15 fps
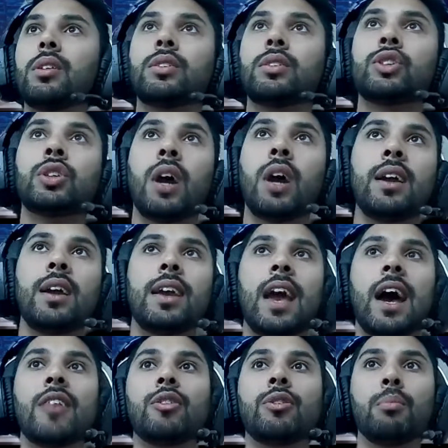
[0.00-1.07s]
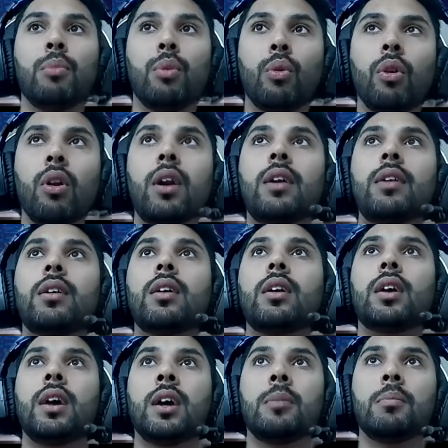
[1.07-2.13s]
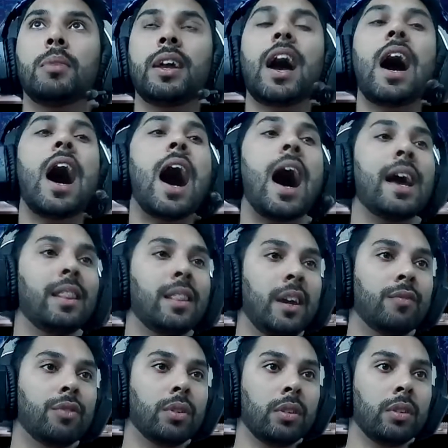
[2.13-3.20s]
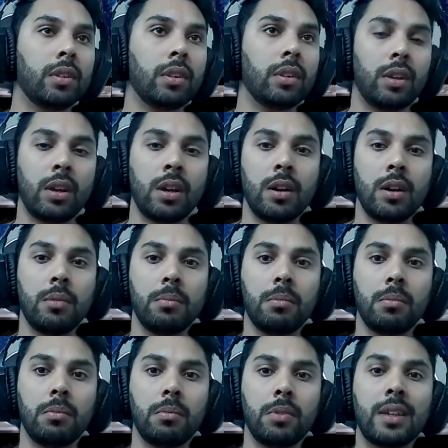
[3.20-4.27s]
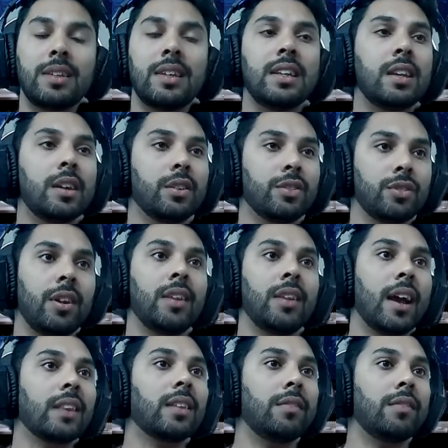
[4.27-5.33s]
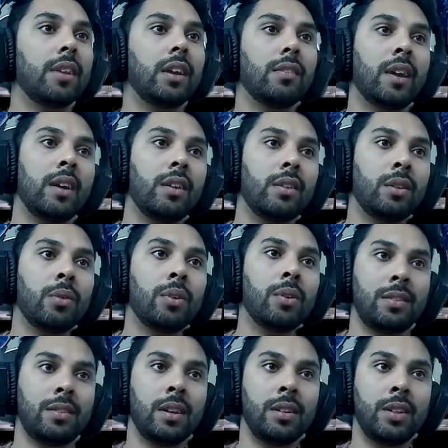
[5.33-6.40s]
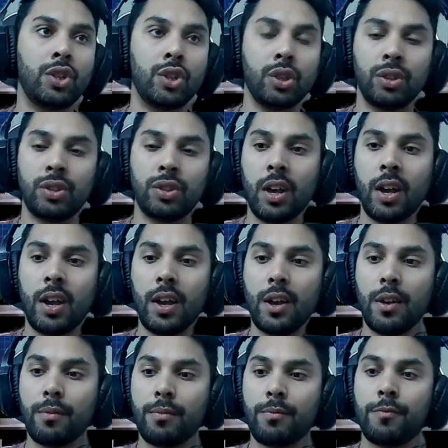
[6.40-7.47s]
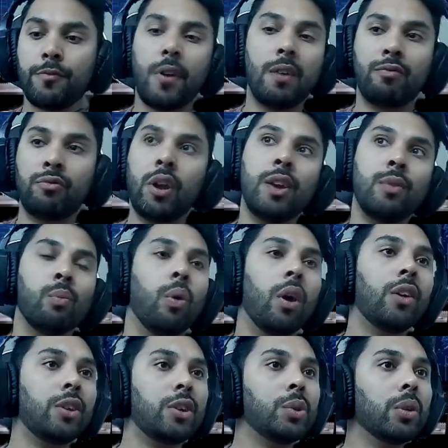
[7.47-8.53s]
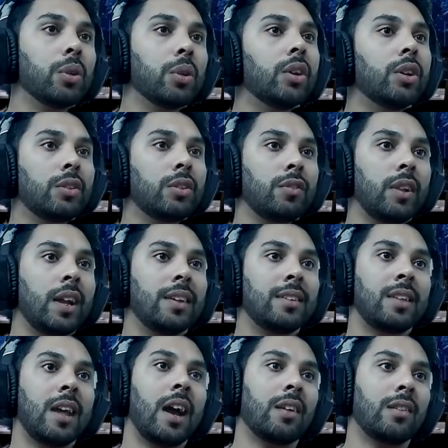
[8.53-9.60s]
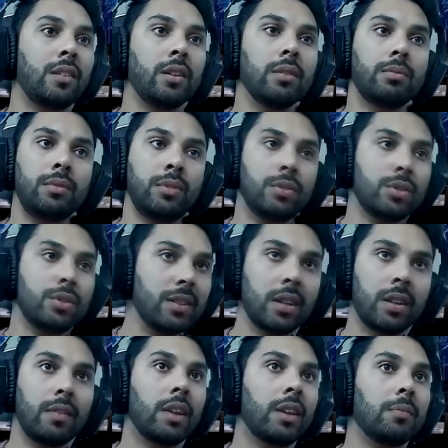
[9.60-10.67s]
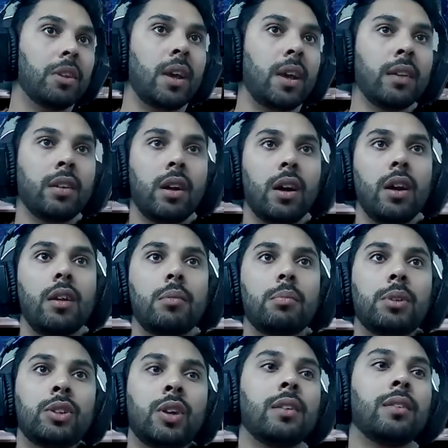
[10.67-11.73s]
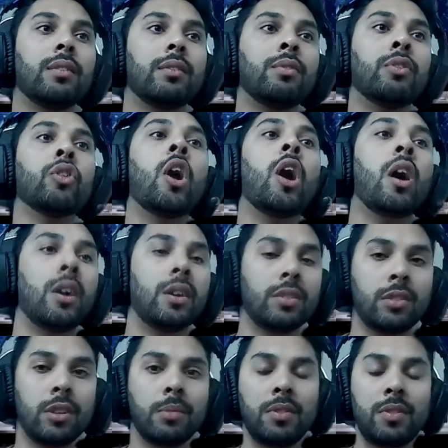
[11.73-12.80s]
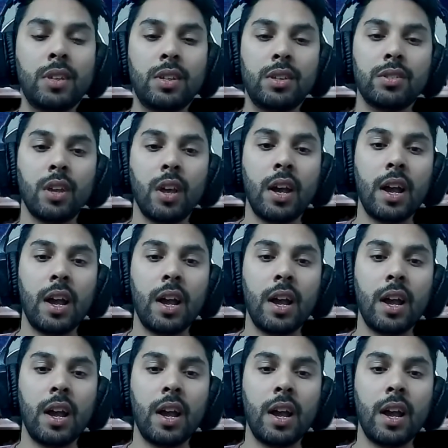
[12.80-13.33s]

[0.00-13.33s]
Try to gather more like high level like details around that activity, right? Don't necessarily just write one or two alerts for that exact use case that the red team detected on, but try to log some of these